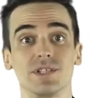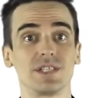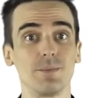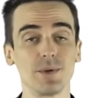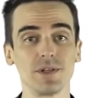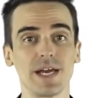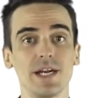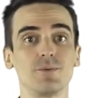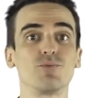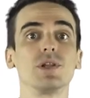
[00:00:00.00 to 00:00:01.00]

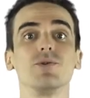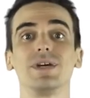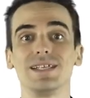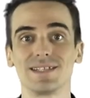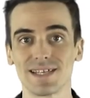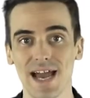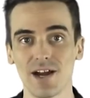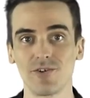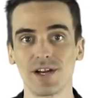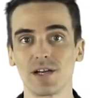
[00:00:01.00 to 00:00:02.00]
stimulated Brillouin
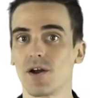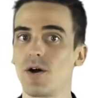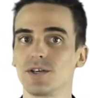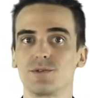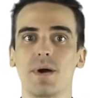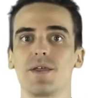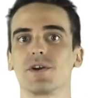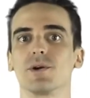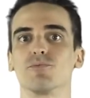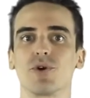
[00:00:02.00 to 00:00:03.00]
scattering, caused by the
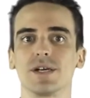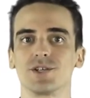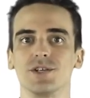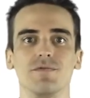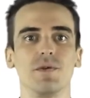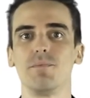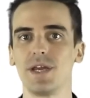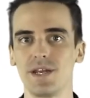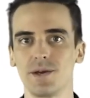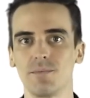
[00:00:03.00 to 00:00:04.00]
compression of the
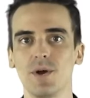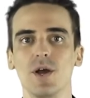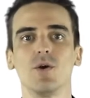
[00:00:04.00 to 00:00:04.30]
medium,